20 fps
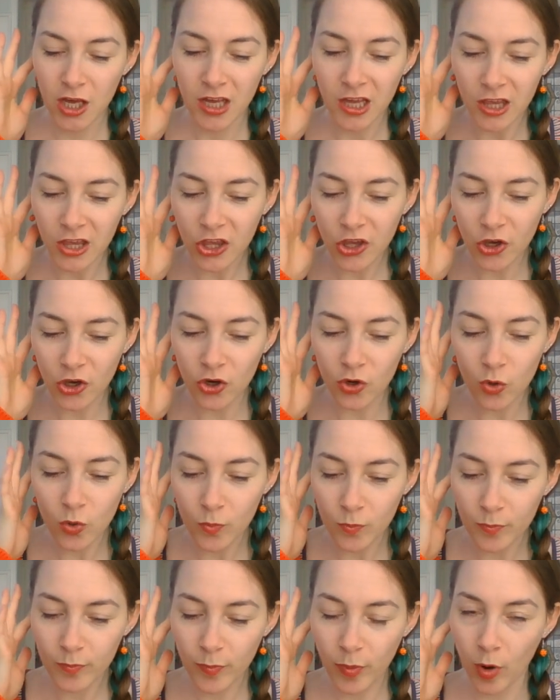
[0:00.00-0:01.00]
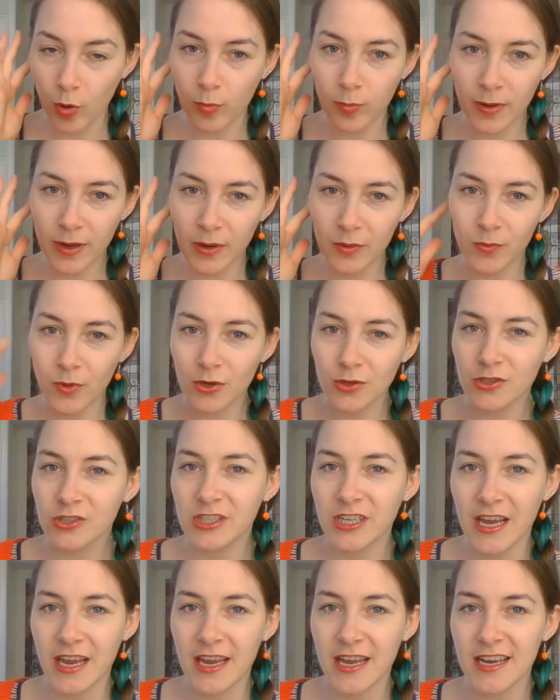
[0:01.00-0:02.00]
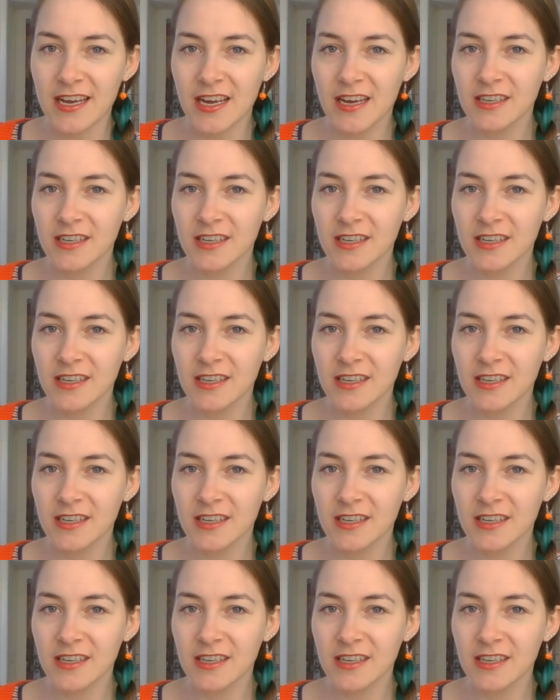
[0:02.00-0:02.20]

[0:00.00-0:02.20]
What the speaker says: you probably won't say